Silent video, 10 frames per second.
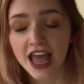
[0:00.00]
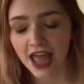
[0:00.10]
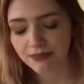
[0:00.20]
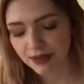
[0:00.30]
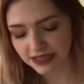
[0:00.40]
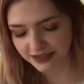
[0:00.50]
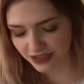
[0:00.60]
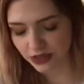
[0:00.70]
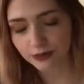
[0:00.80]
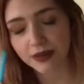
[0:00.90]
a
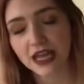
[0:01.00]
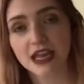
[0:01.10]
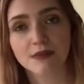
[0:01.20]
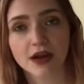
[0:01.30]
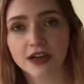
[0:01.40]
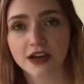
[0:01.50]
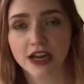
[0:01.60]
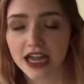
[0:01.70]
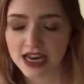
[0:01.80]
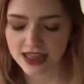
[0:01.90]
pencil, pen, marker,
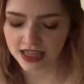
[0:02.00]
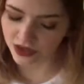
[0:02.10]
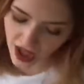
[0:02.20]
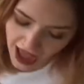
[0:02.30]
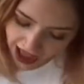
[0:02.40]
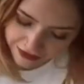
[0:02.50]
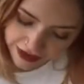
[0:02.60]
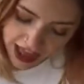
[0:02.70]
anything you have,